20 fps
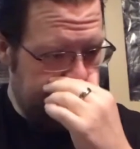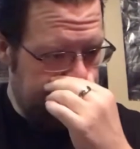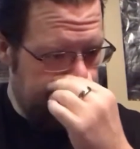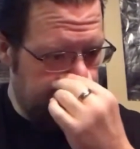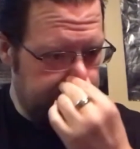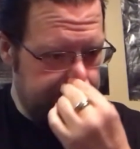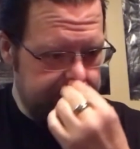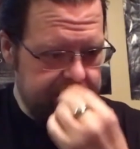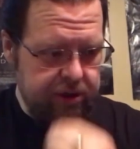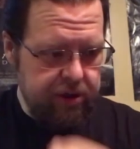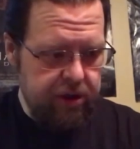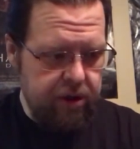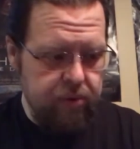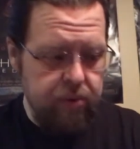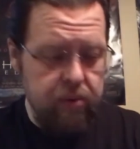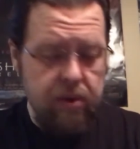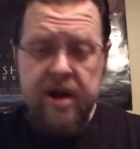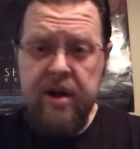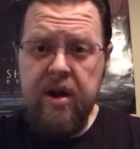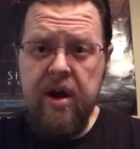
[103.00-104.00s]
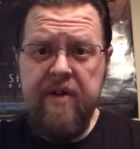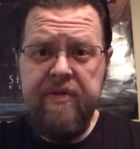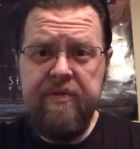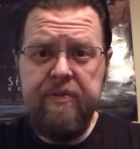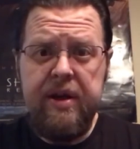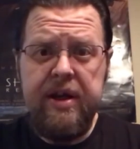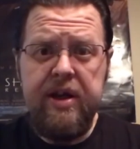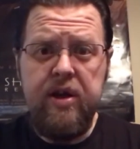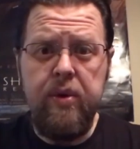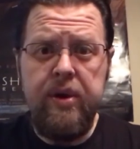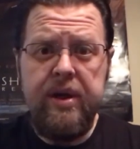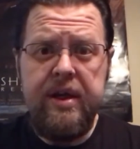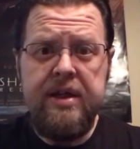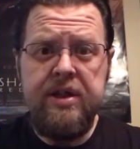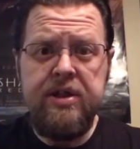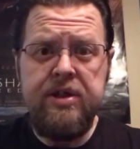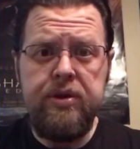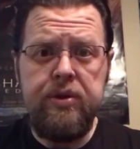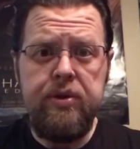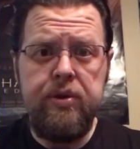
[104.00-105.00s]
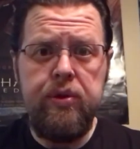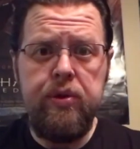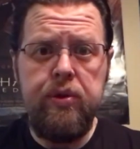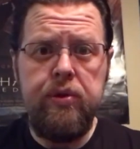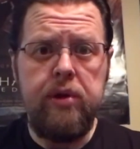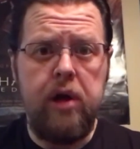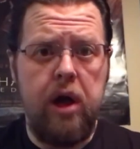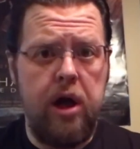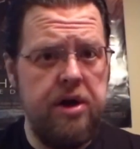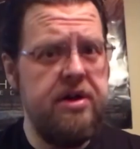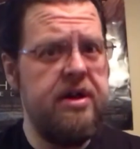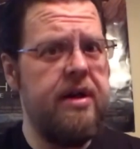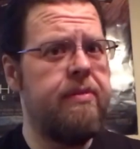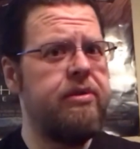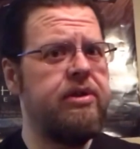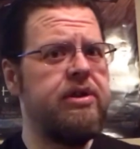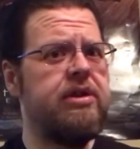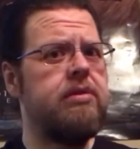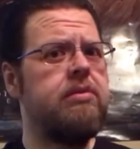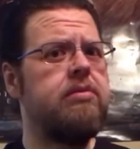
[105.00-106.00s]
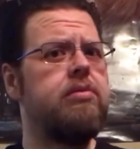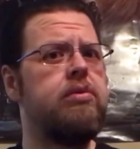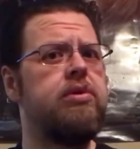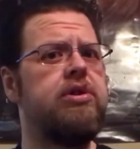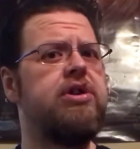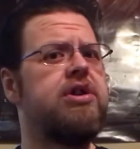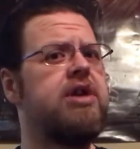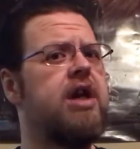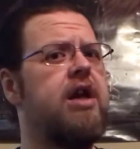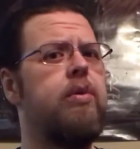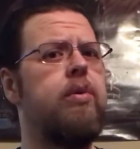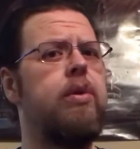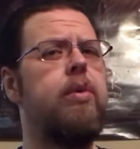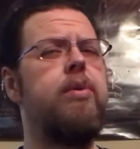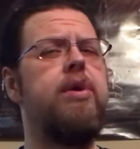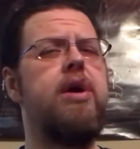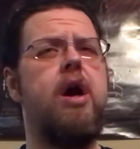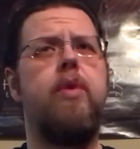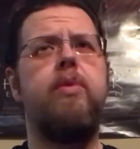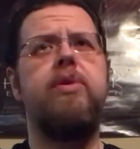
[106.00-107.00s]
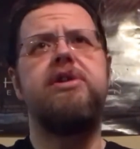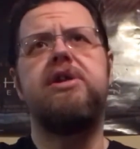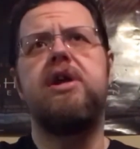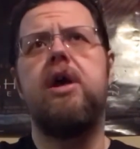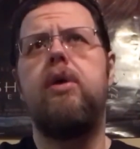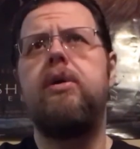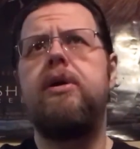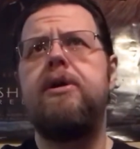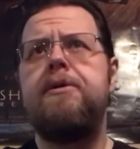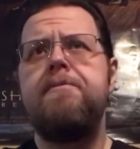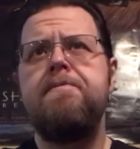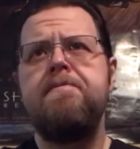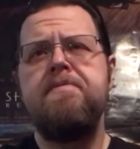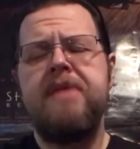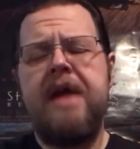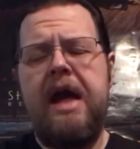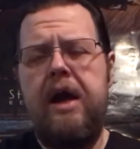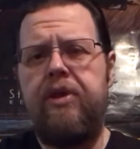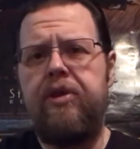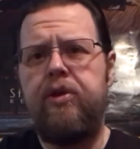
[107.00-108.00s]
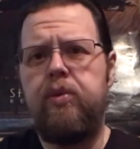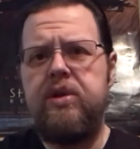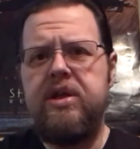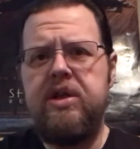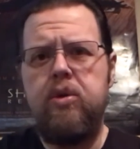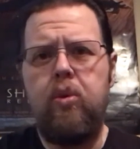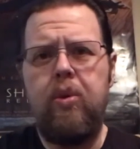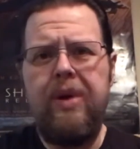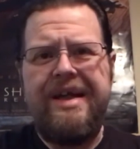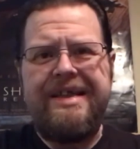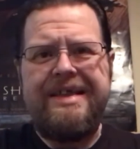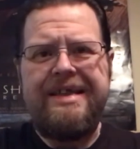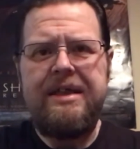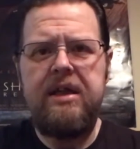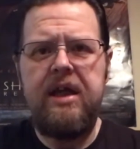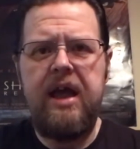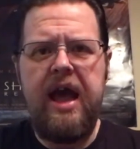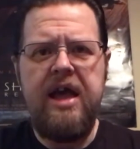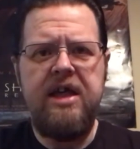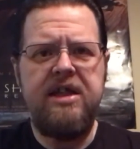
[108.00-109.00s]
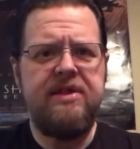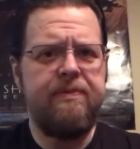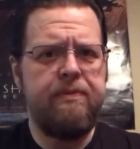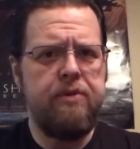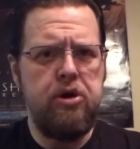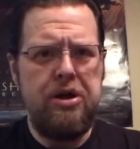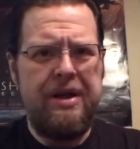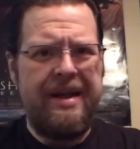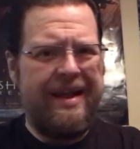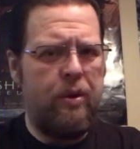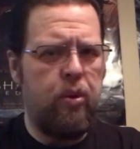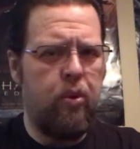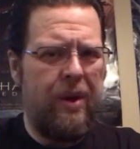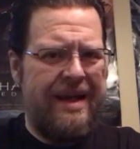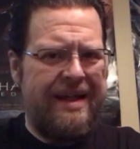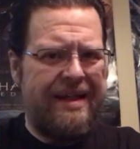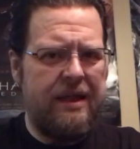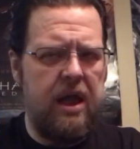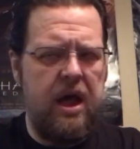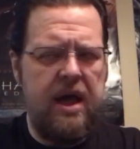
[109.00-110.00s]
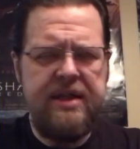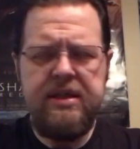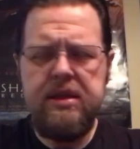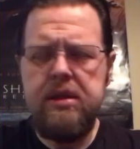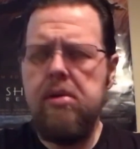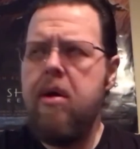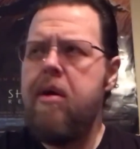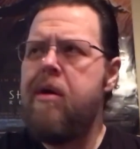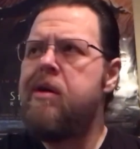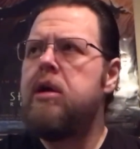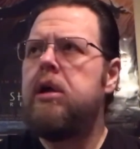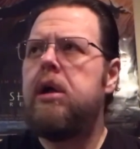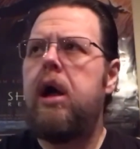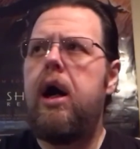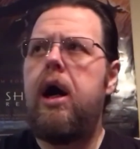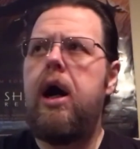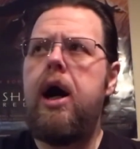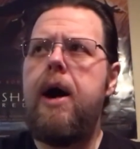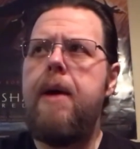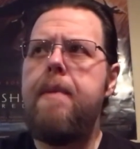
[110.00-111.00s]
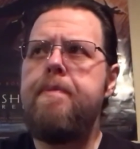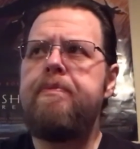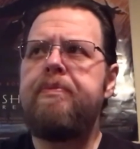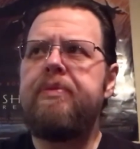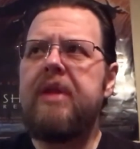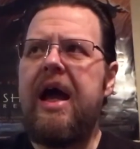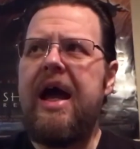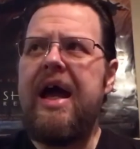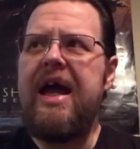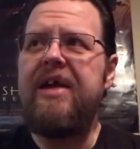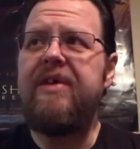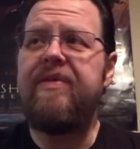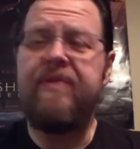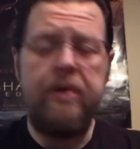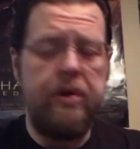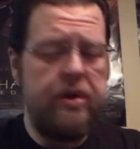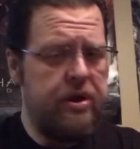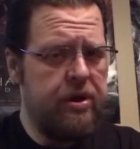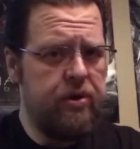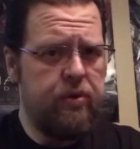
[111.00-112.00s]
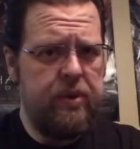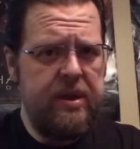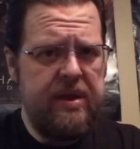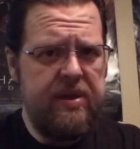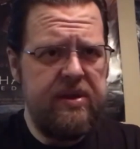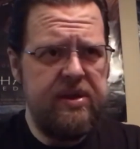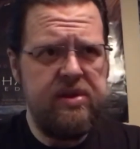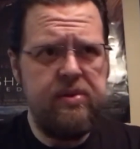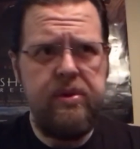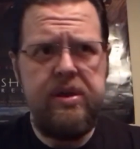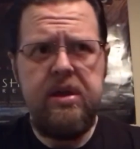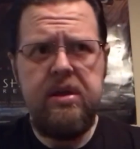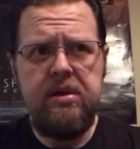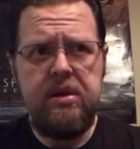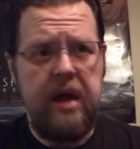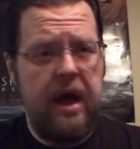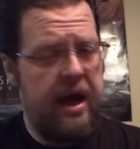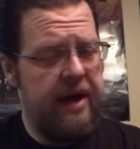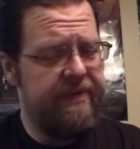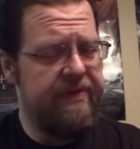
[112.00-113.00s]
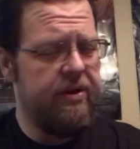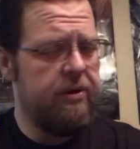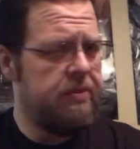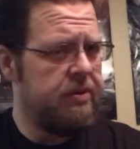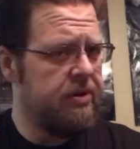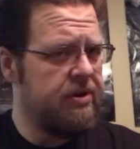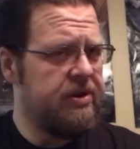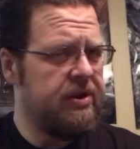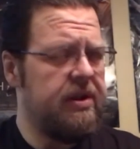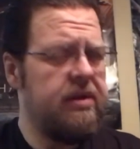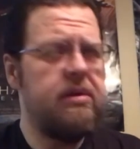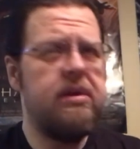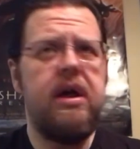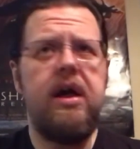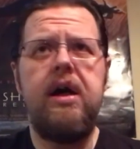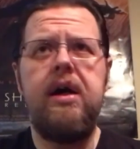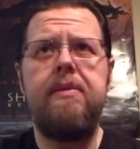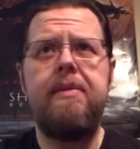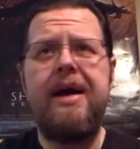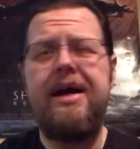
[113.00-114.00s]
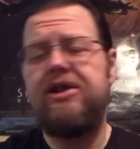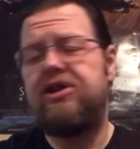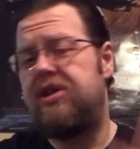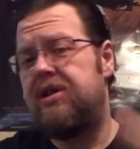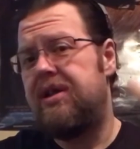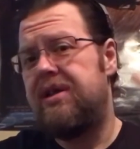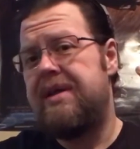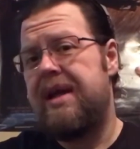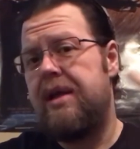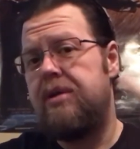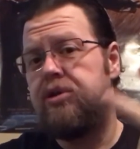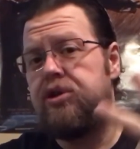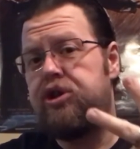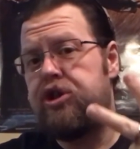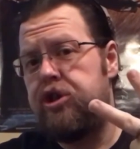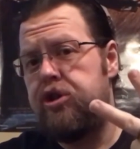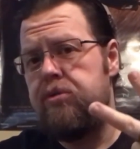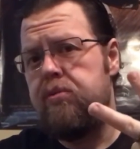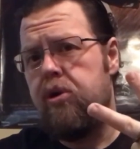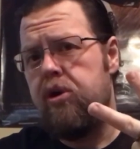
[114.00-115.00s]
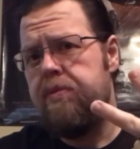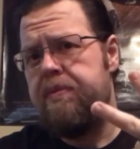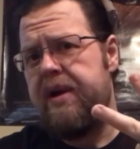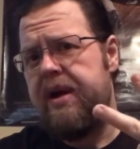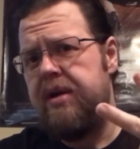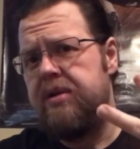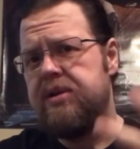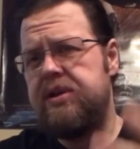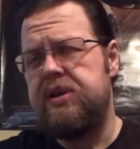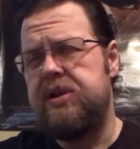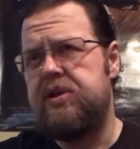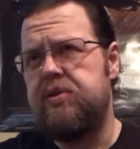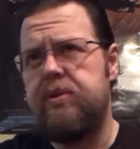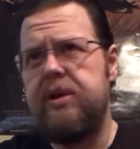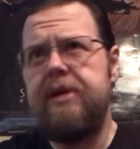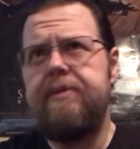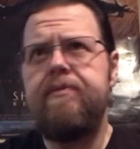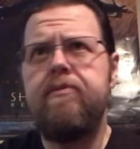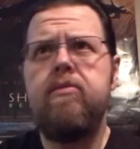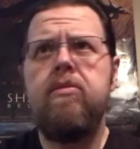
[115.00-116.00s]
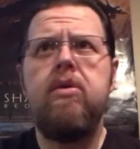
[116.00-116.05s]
we'll start right off by going into our numbers, which is kind of where we always go, how the week went as per weight loss. I had a very good week this week, I feel personally. Actually down 2 more pounds this week.